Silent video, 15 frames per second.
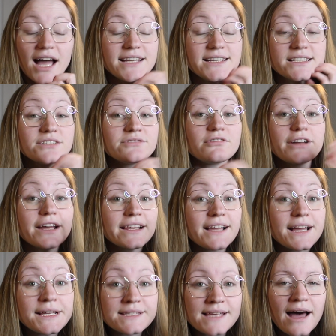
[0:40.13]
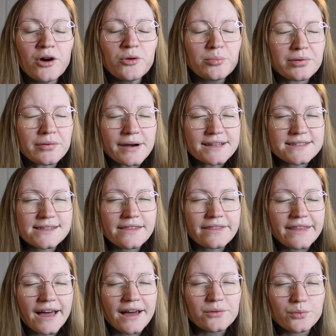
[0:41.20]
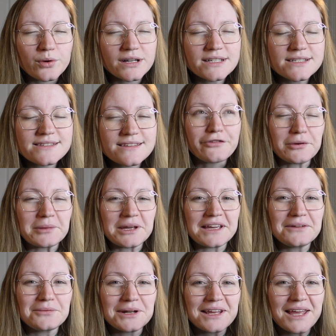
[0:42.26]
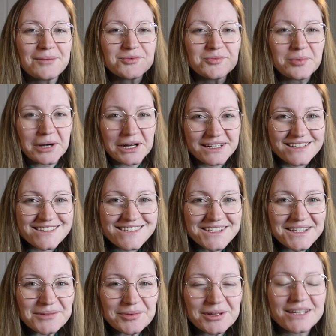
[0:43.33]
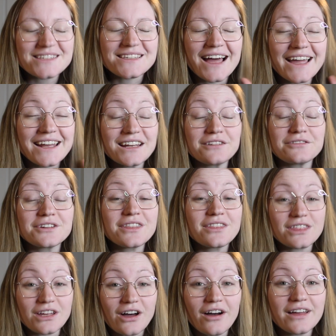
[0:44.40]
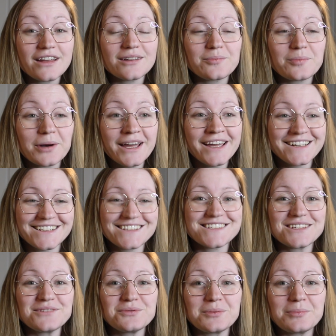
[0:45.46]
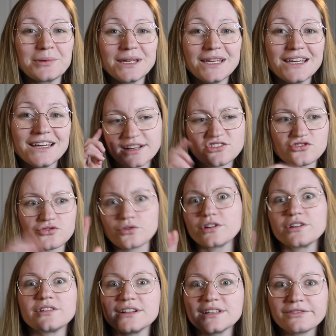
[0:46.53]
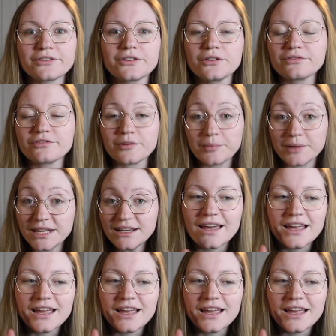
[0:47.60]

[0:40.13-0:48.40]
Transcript: I didn't realize how present that was for me when it came to pregnancy, because I never thought pregnancy would be extraordinarily difficult for me.